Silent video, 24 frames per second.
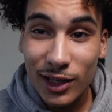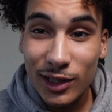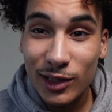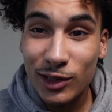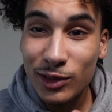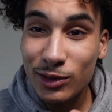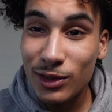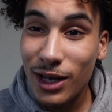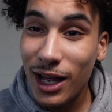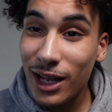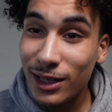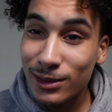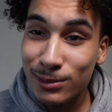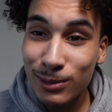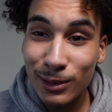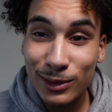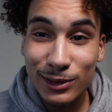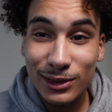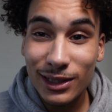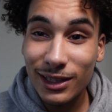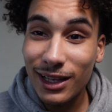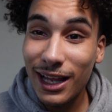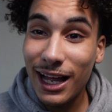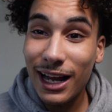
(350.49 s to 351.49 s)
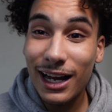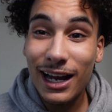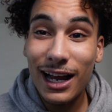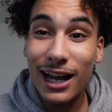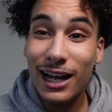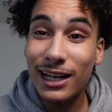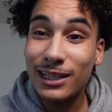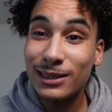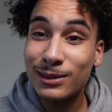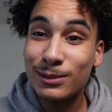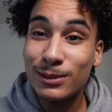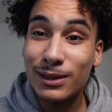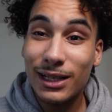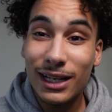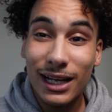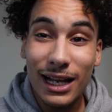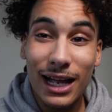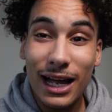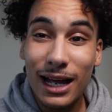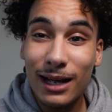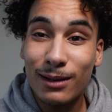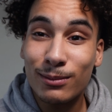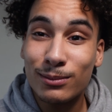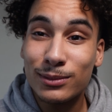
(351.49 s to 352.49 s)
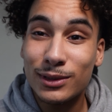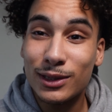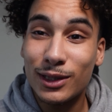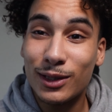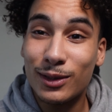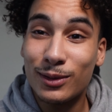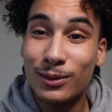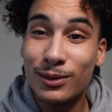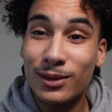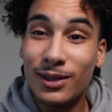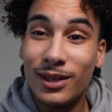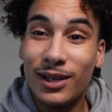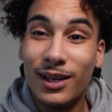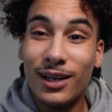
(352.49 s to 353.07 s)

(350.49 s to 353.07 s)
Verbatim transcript: you're not supposed to lock eyes with the cop so